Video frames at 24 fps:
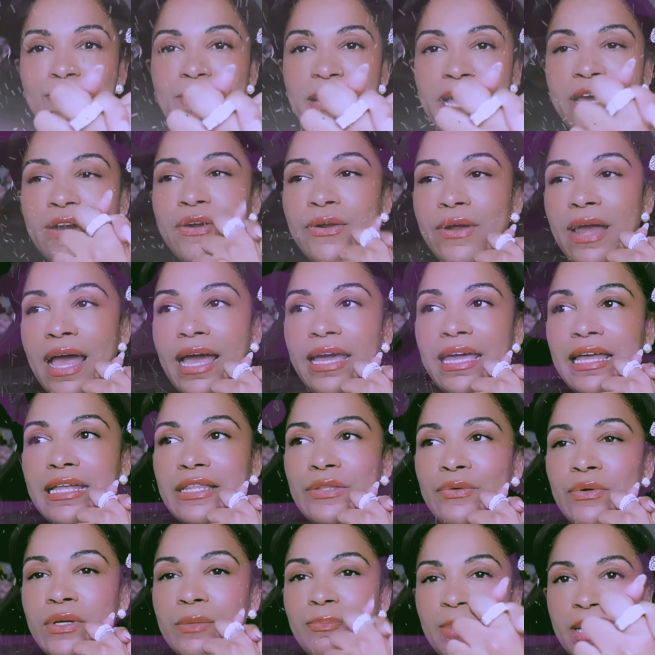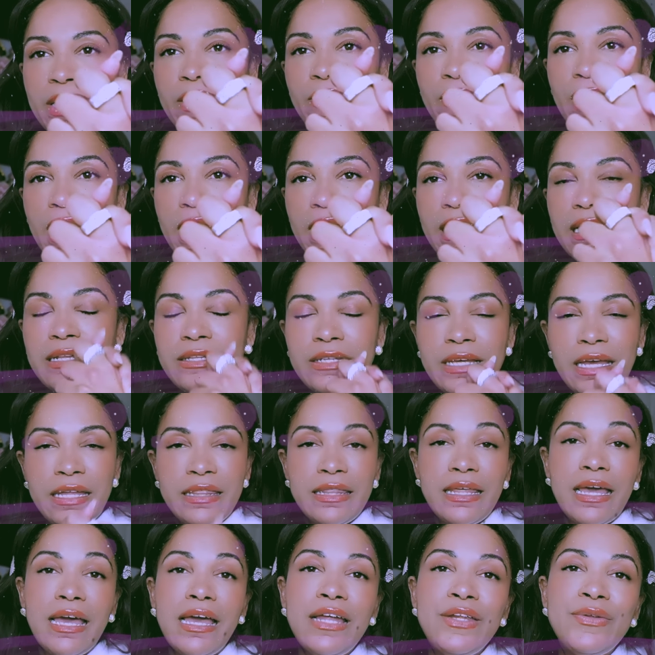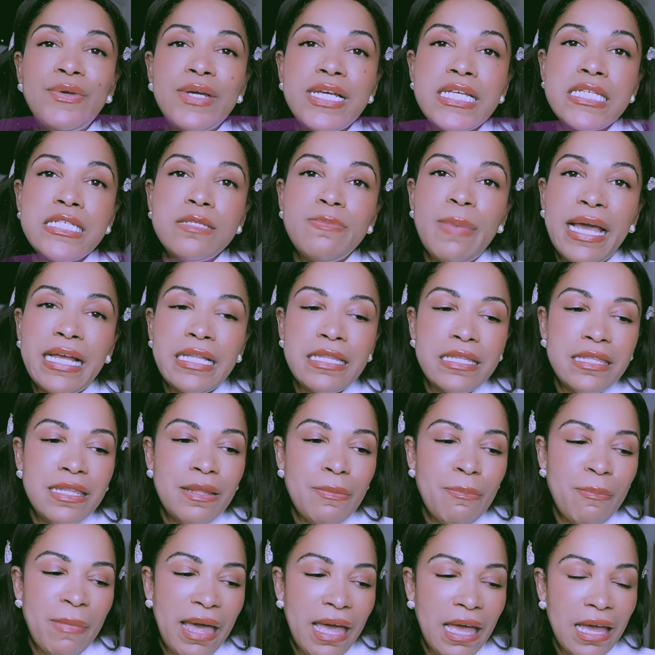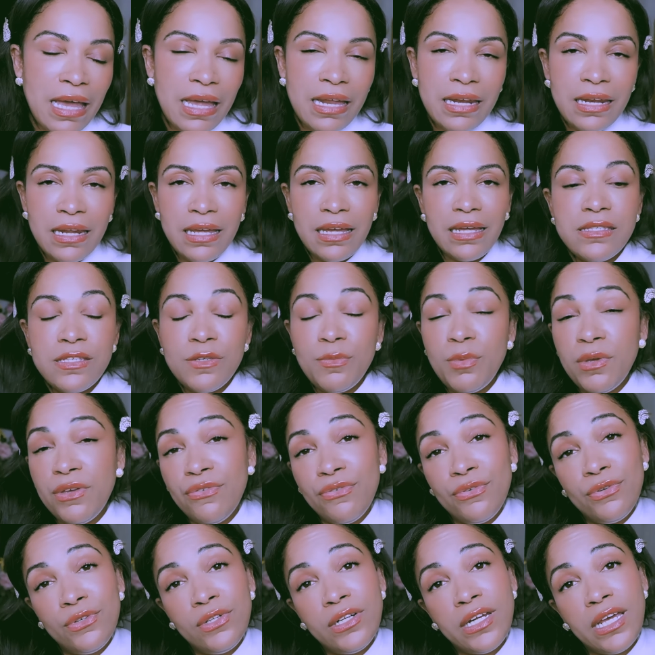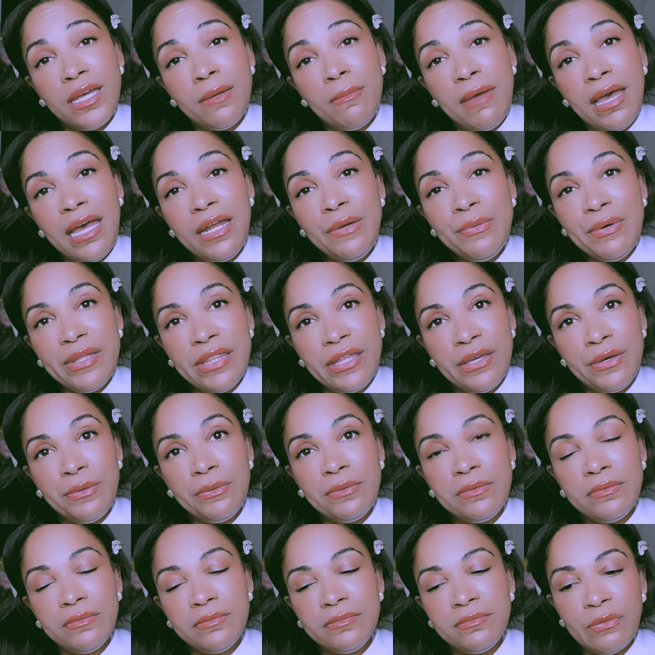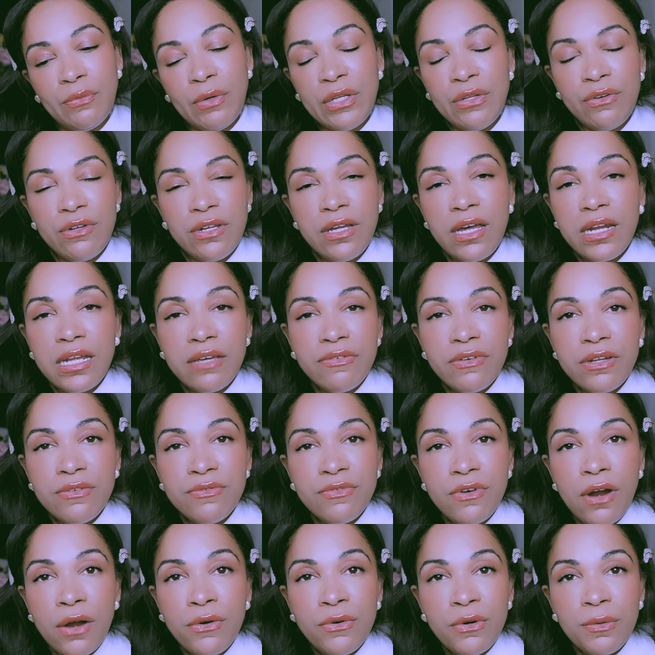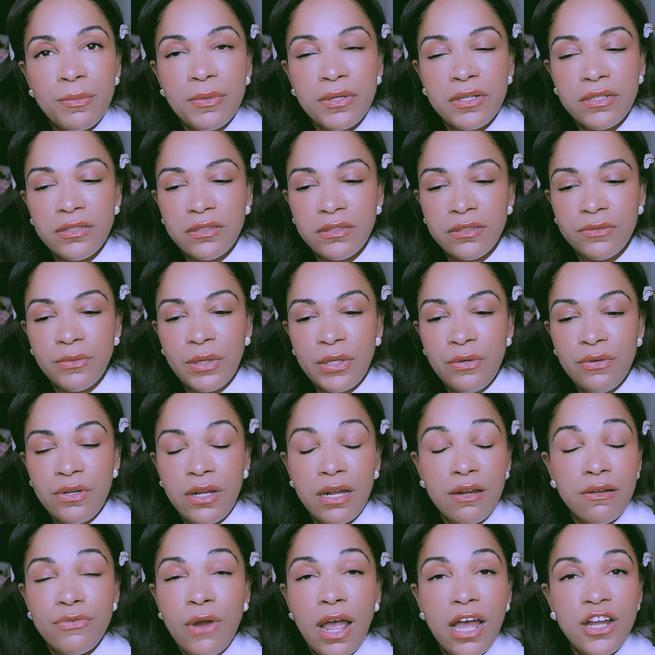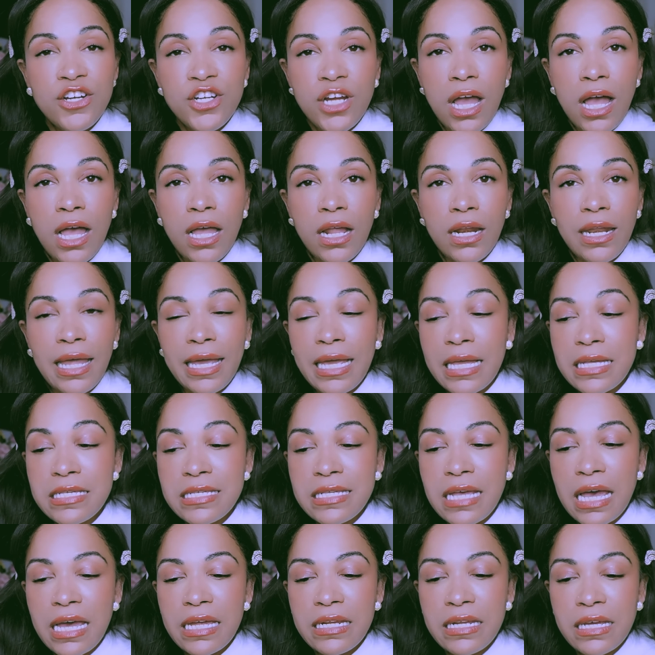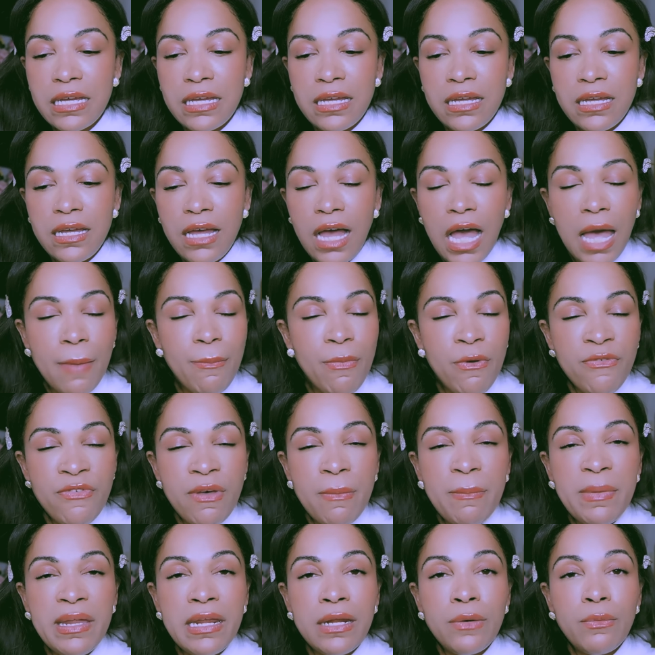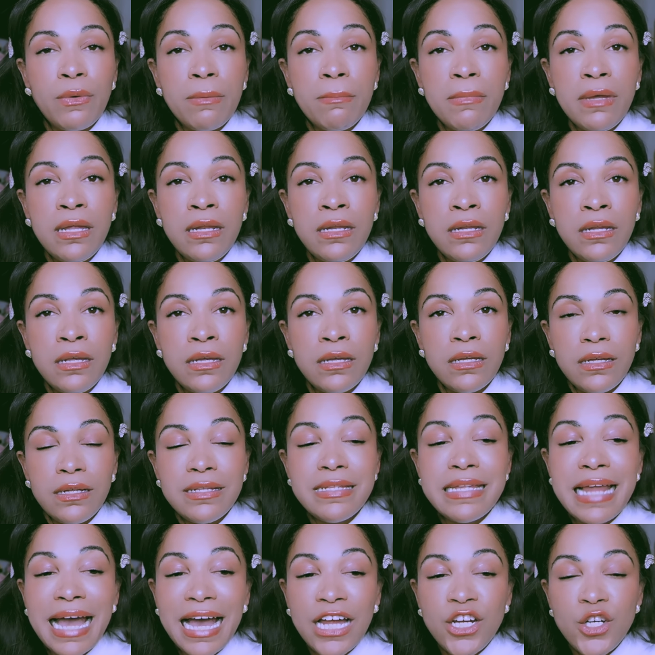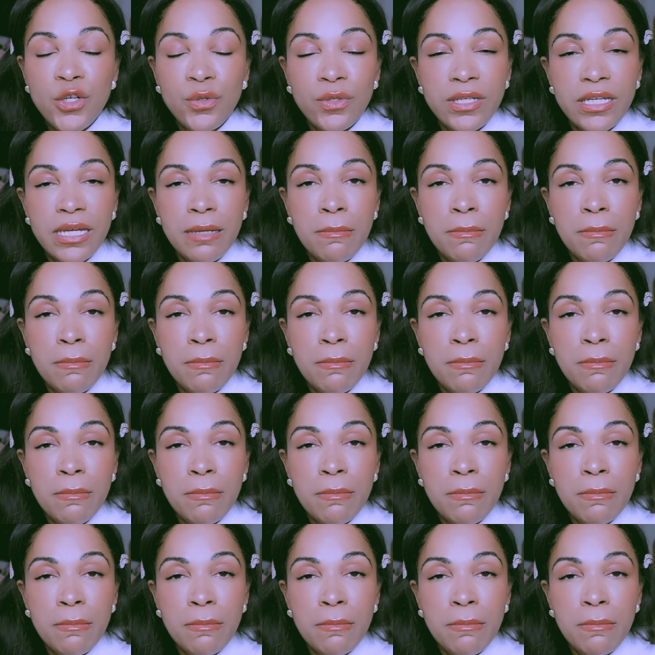better, I can do it better, I can, and then you expect the man to be fully a man with you. When you're not even vulnerable, when you're not fragile. Like I said, hyperfeminine women naturally